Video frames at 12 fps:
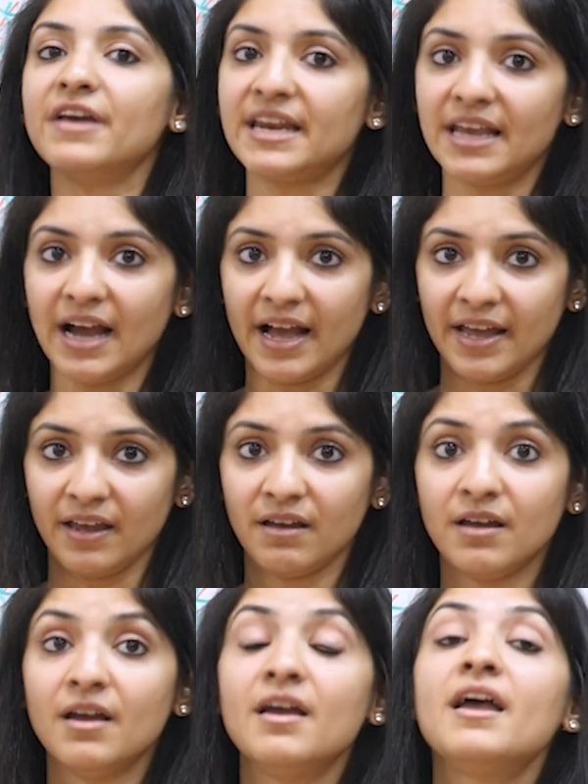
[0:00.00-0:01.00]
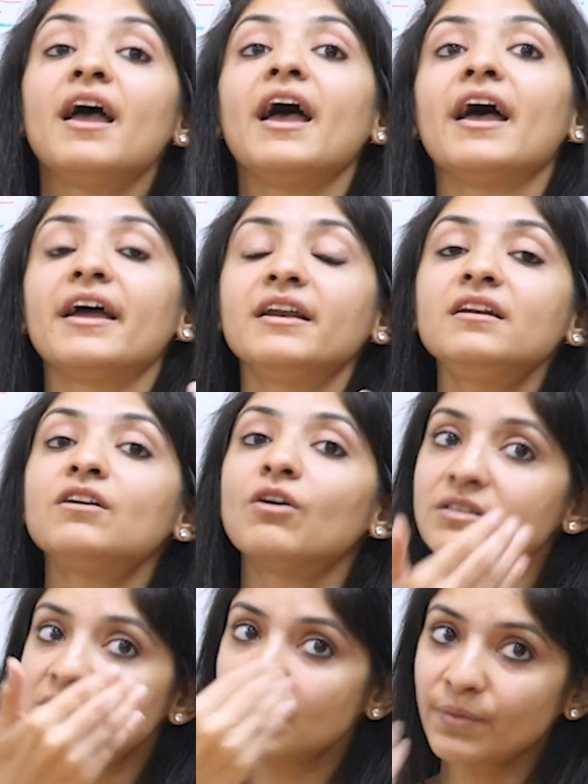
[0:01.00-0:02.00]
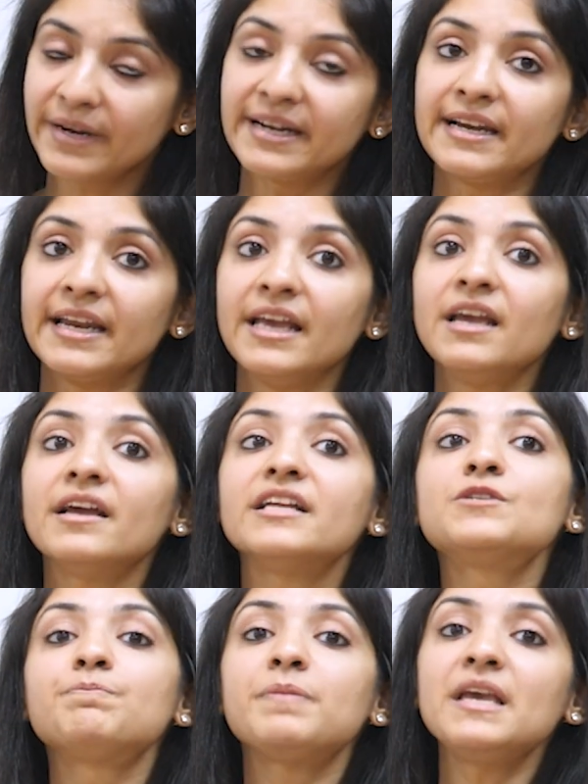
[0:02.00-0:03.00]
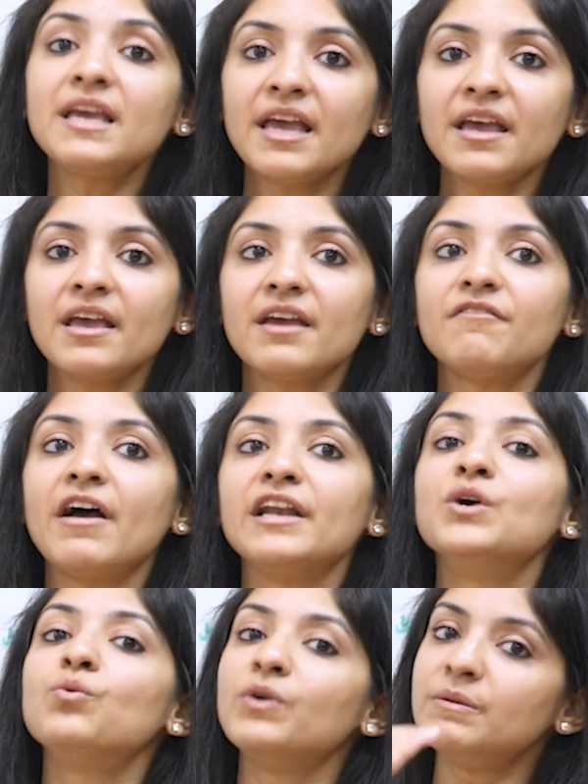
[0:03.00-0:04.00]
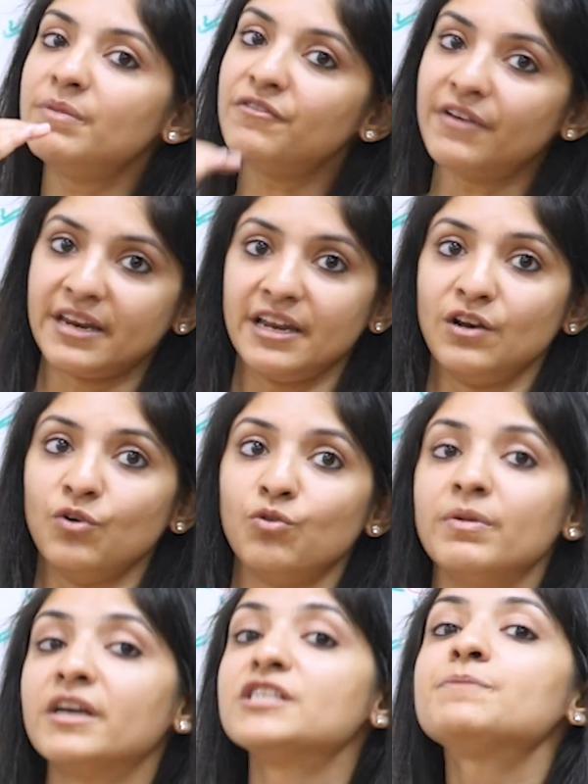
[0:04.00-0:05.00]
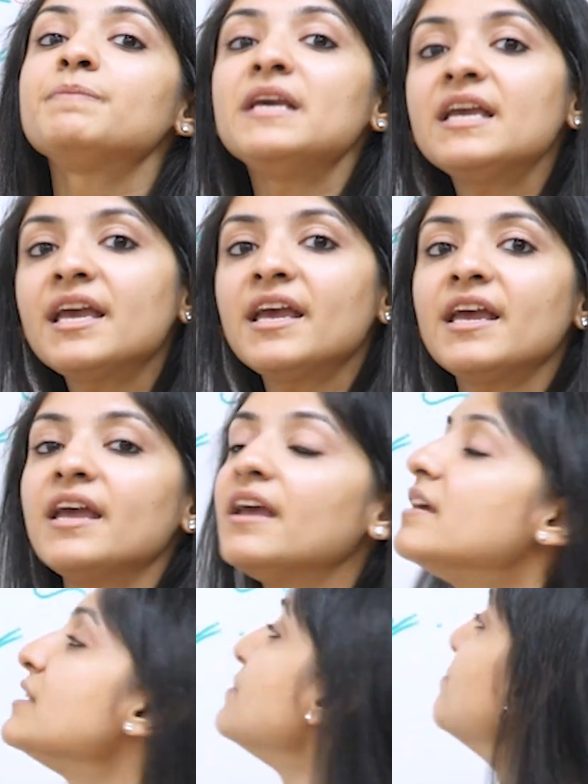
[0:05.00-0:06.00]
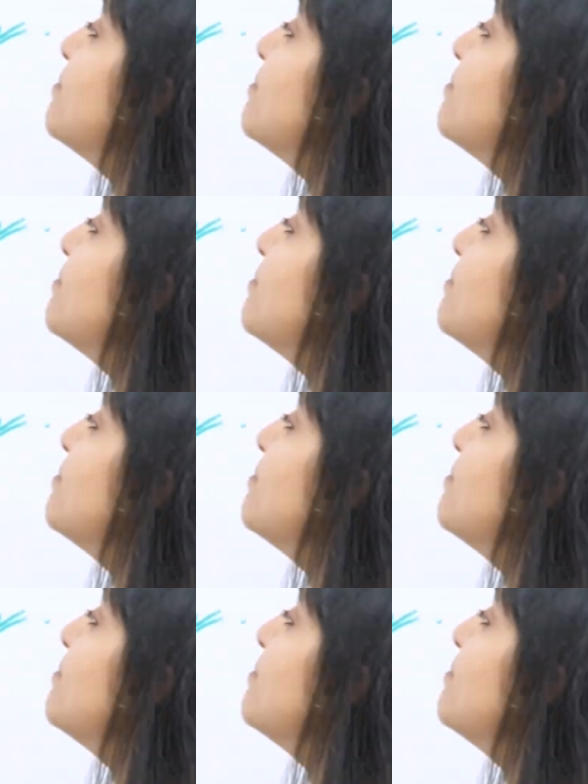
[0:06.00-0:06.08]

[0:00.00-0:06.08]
very high and consequently its pKa value will be very low because pKa is